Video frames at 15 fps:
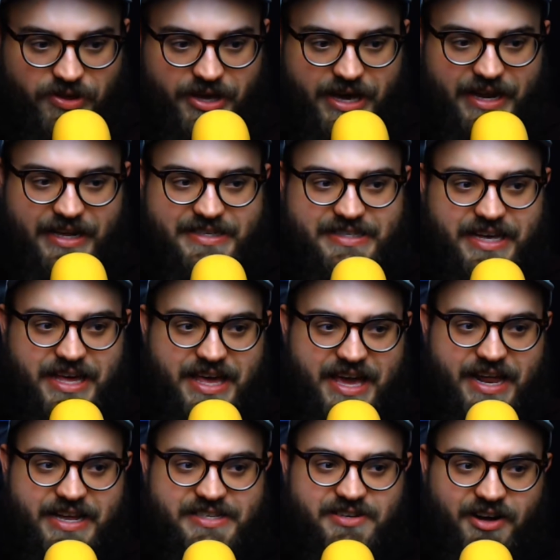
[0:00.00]
It
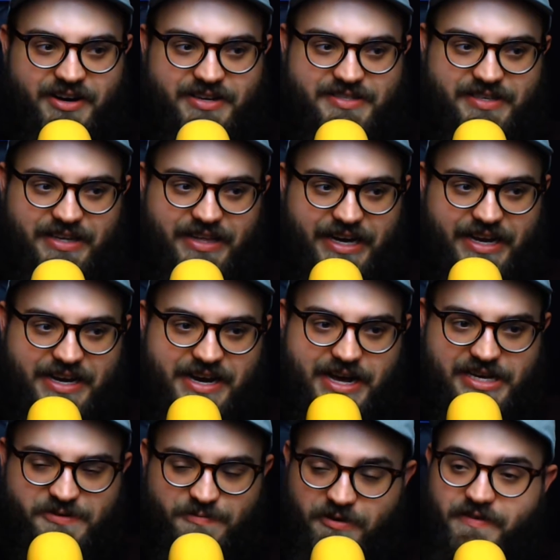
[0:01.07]
is honestly like a
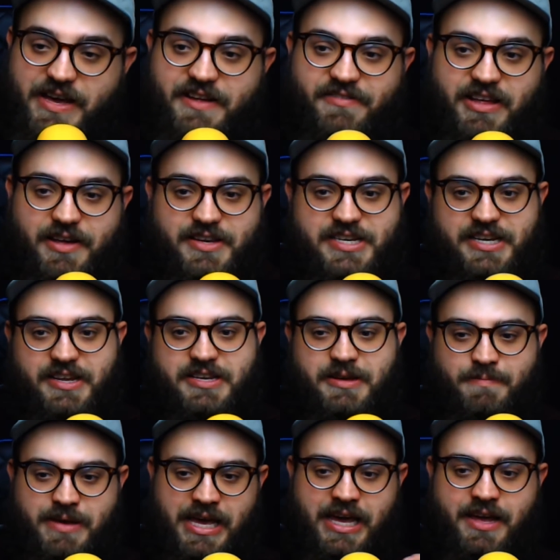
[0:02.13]
nice movie. To
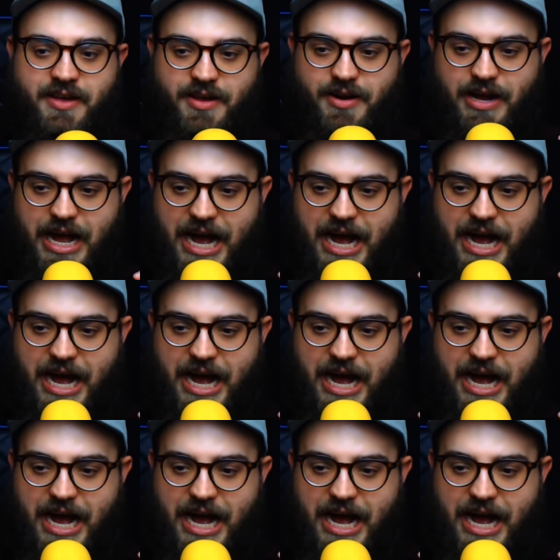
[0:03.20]
me, I